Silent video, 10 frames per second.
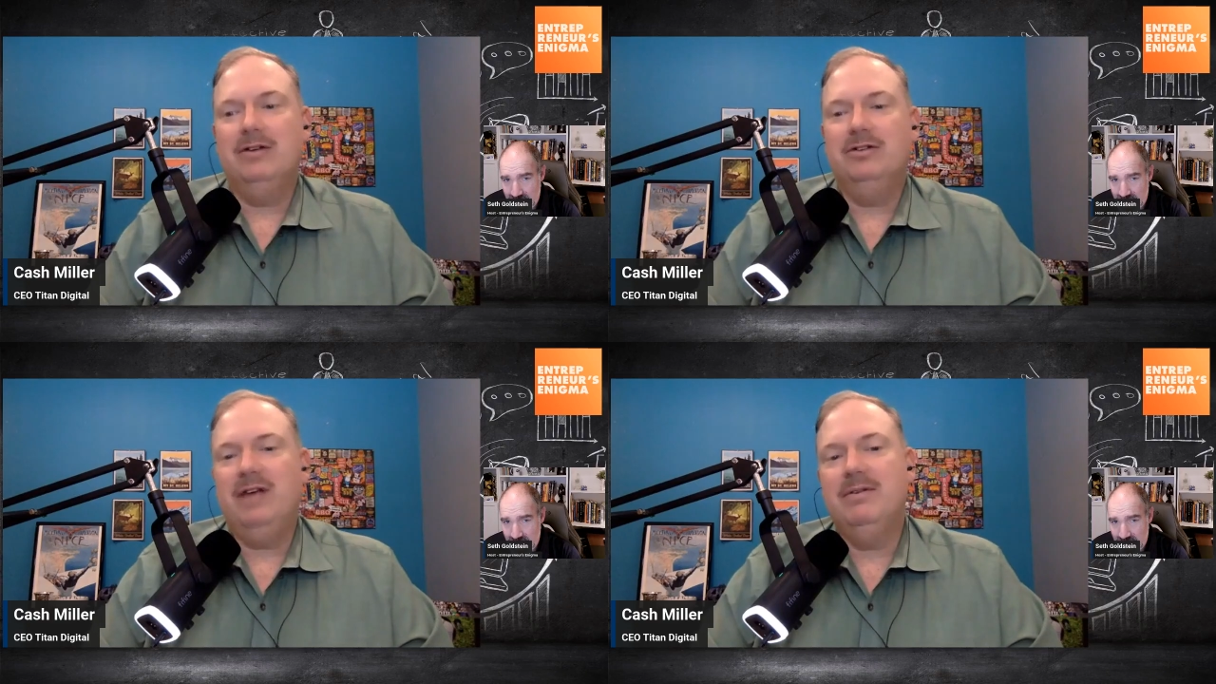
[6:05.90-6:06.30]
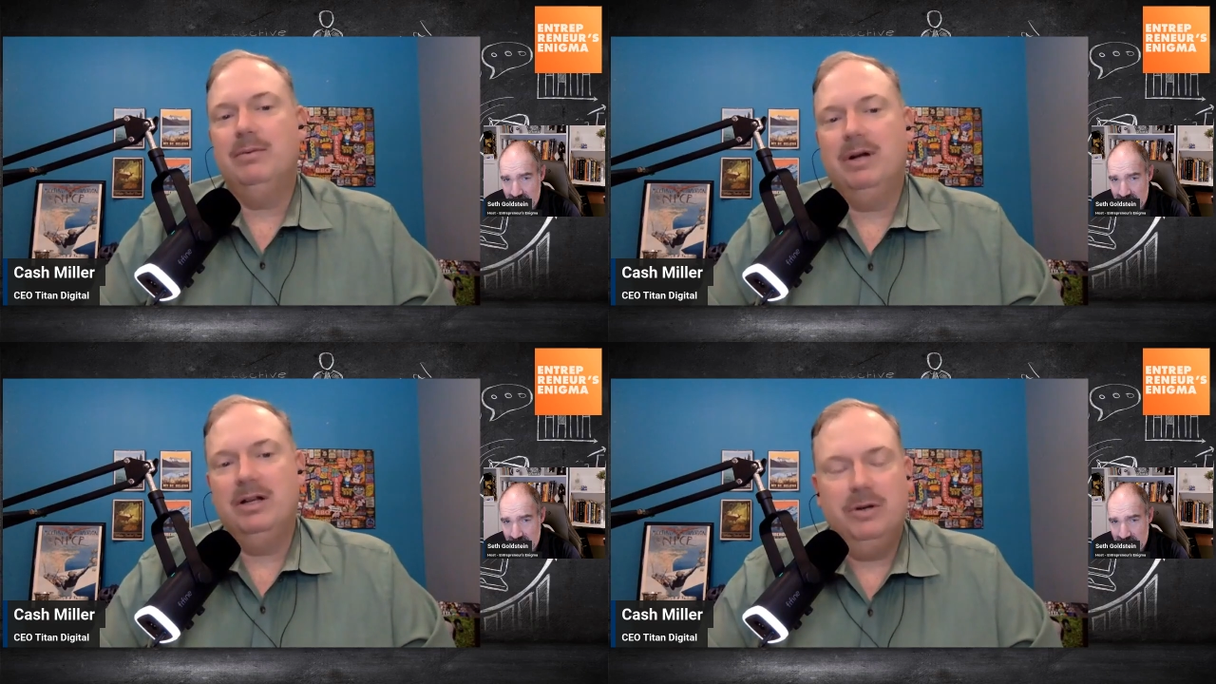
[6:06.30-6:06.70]
Speaker 1: thousand
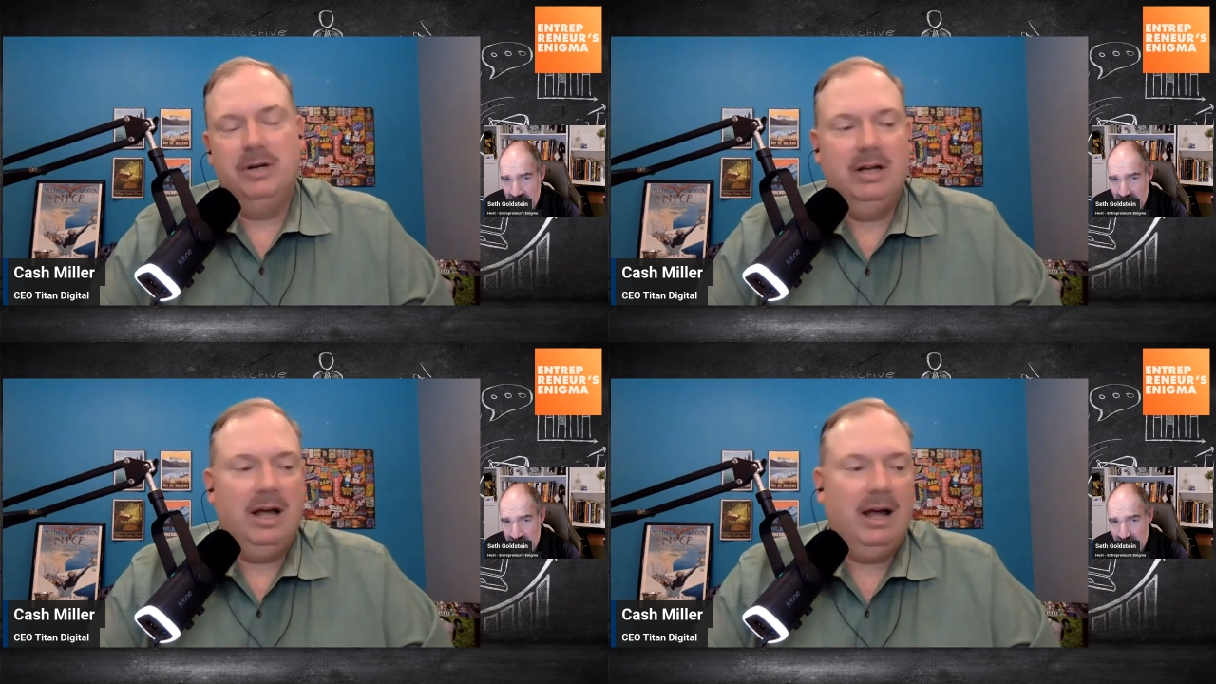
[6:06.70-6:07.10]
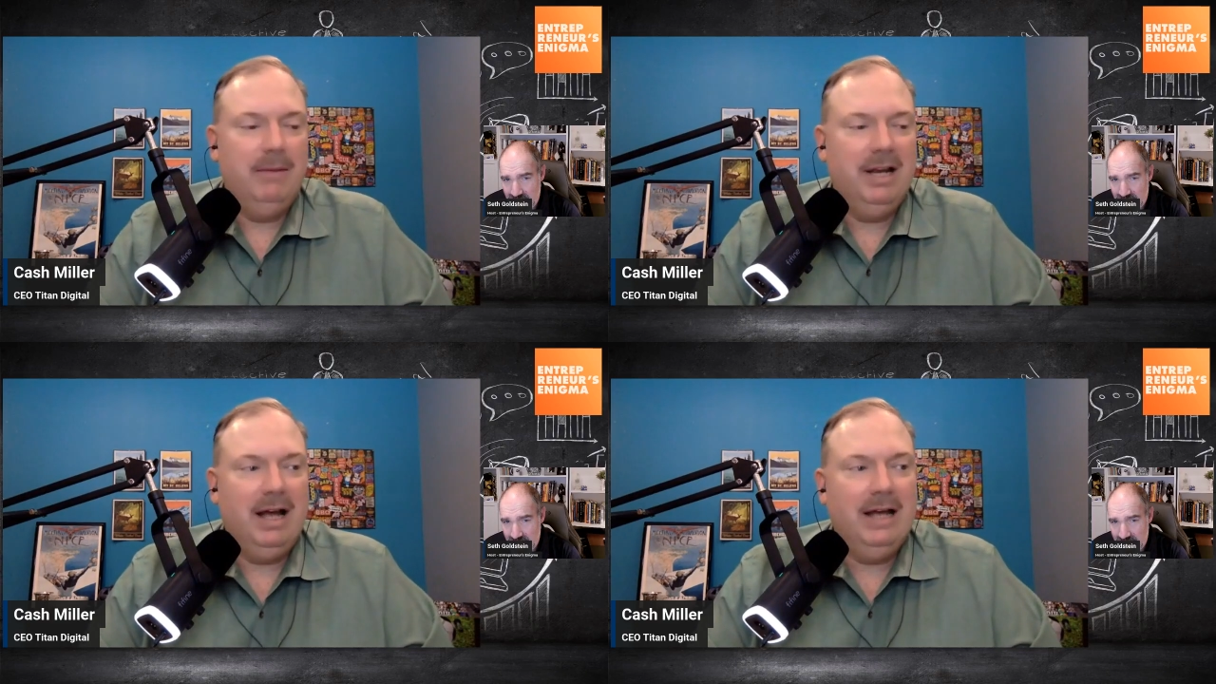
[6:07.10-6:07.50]
seven, when I joined, I
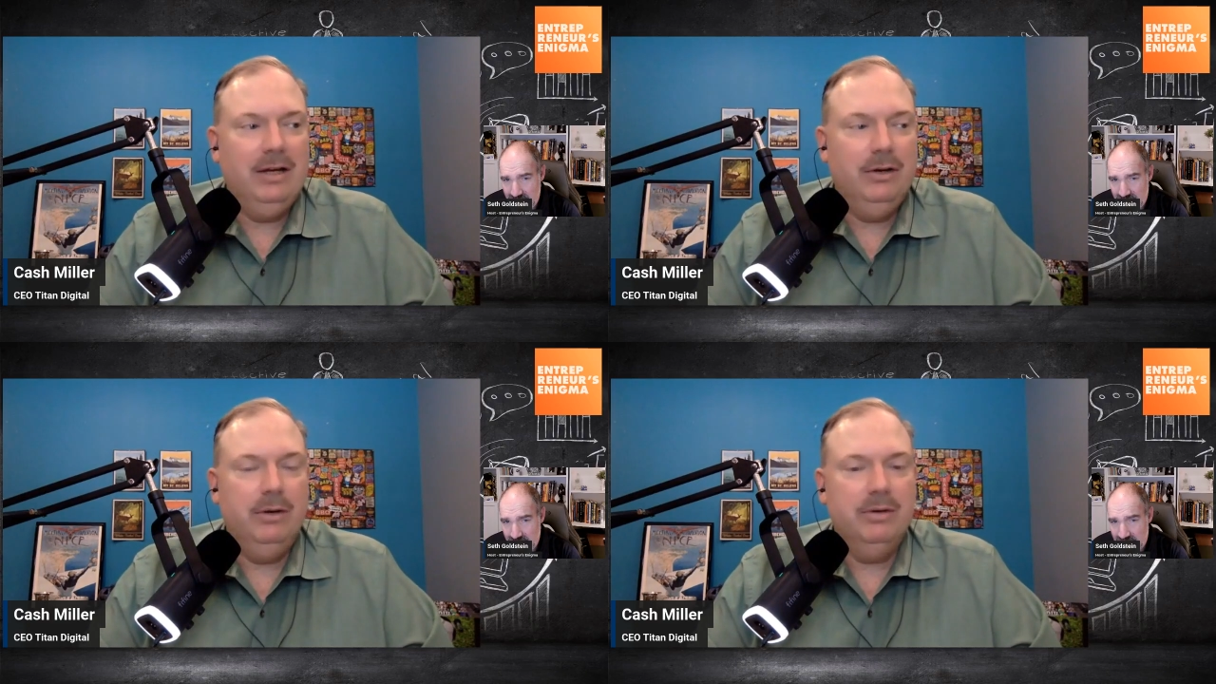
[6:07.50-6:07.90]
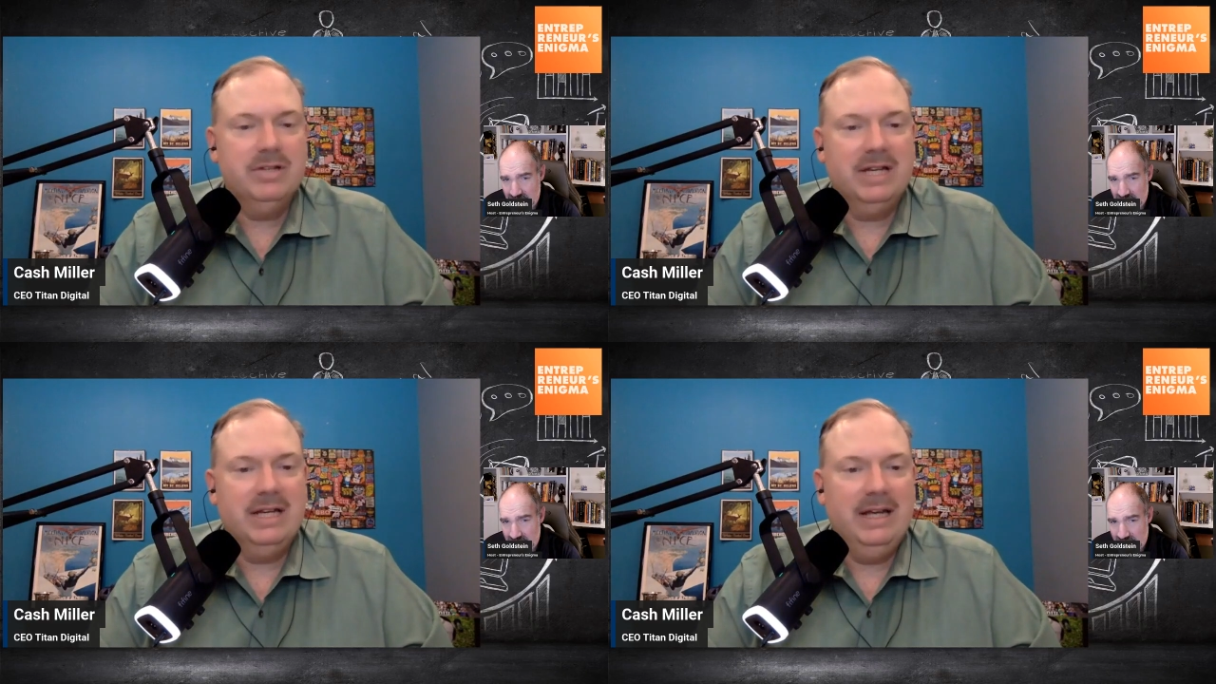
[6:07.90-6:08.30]
mean, I knew it
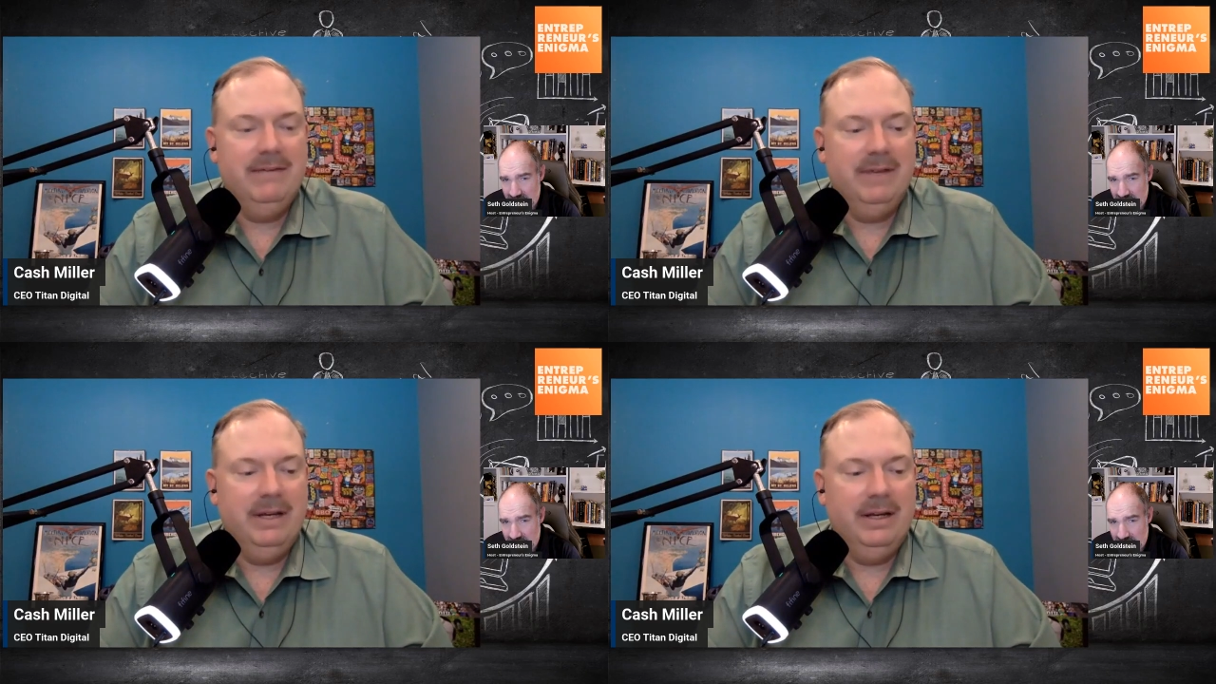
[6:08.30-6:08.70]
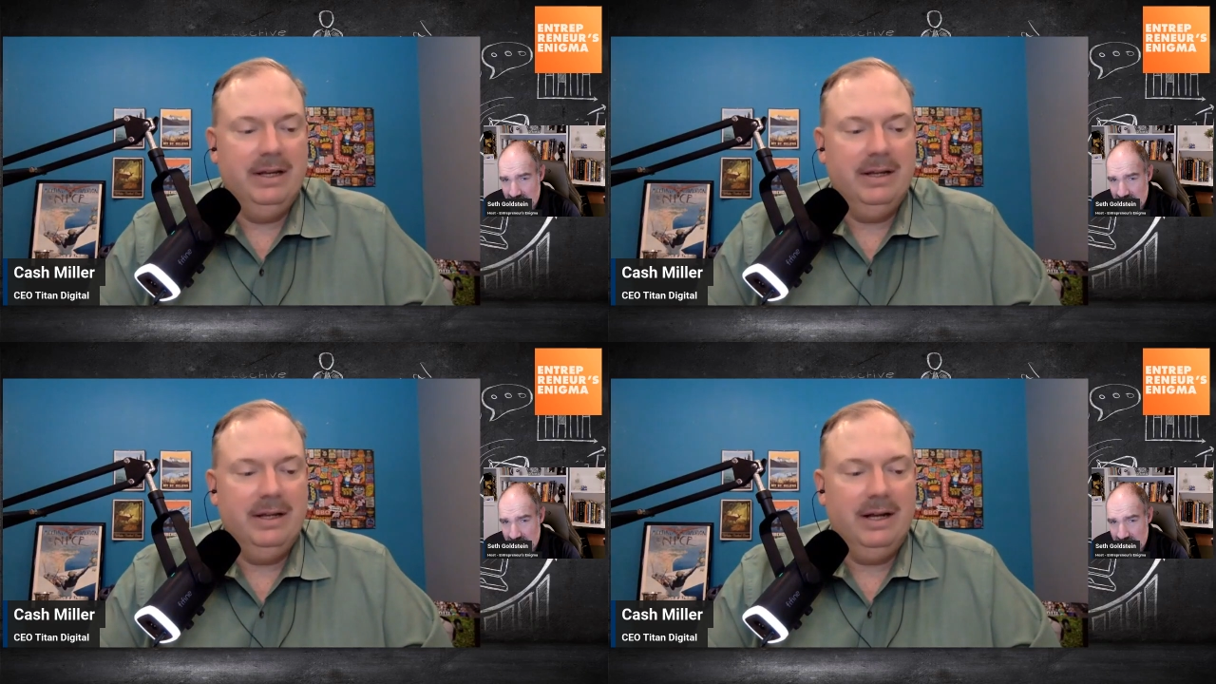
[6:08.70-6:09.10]
was a given
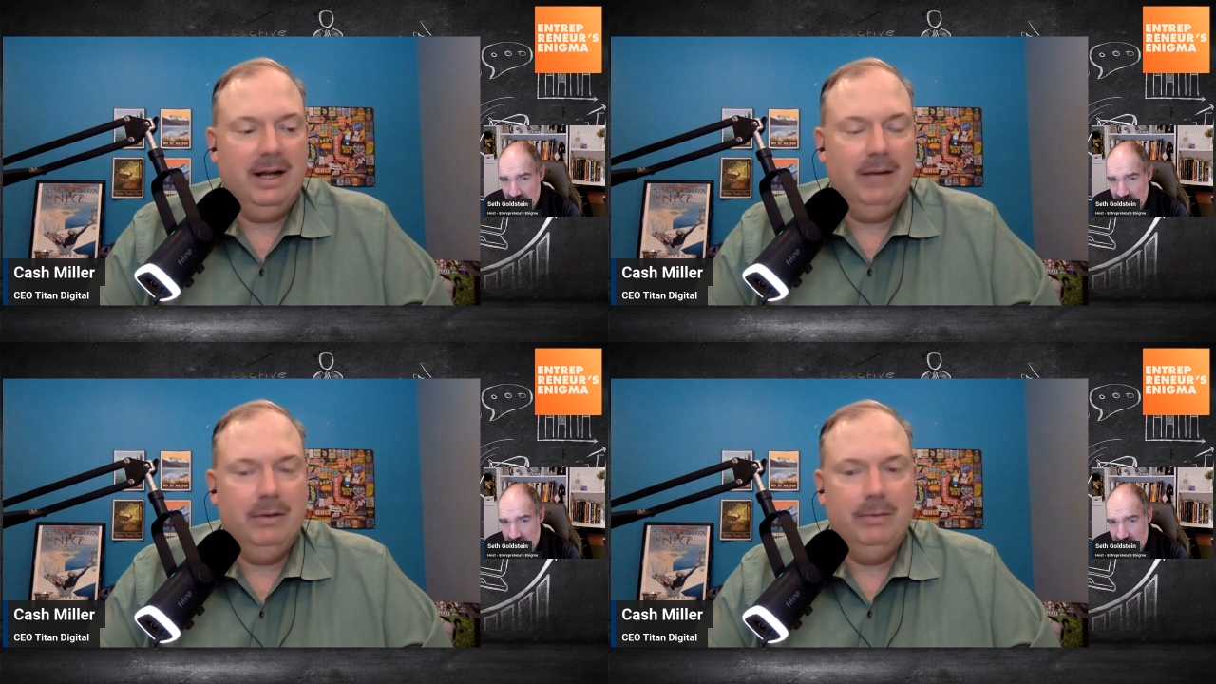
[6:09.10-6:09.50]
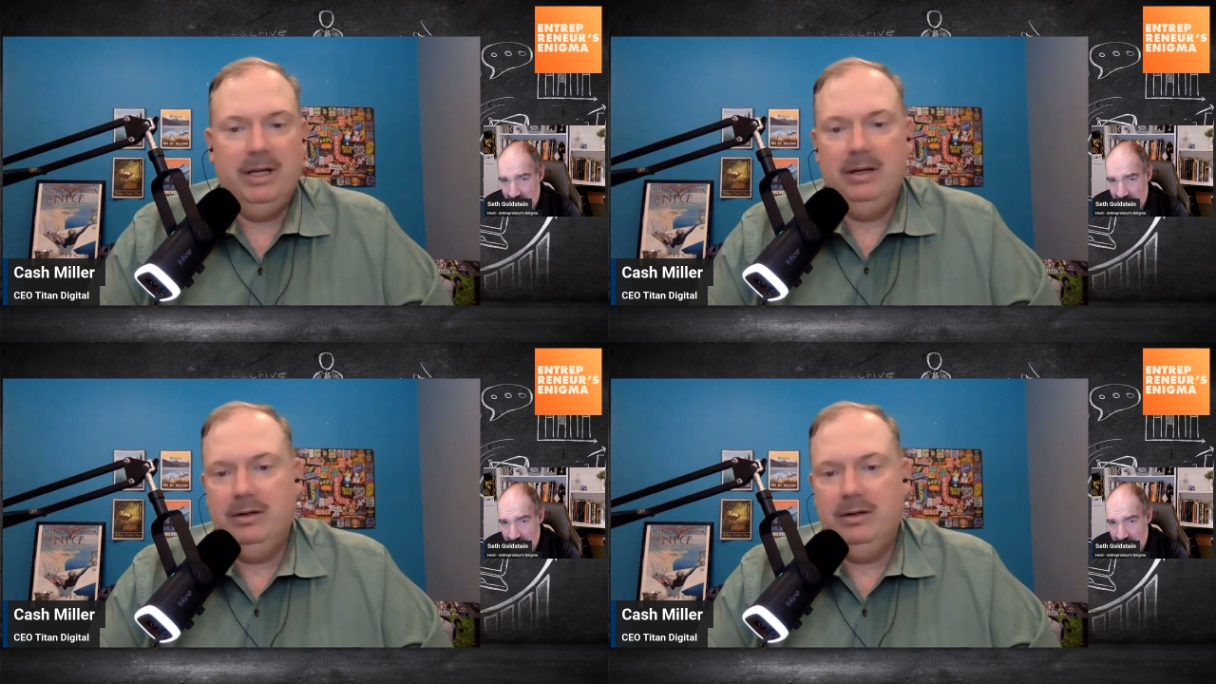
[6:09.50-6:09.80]
that I would be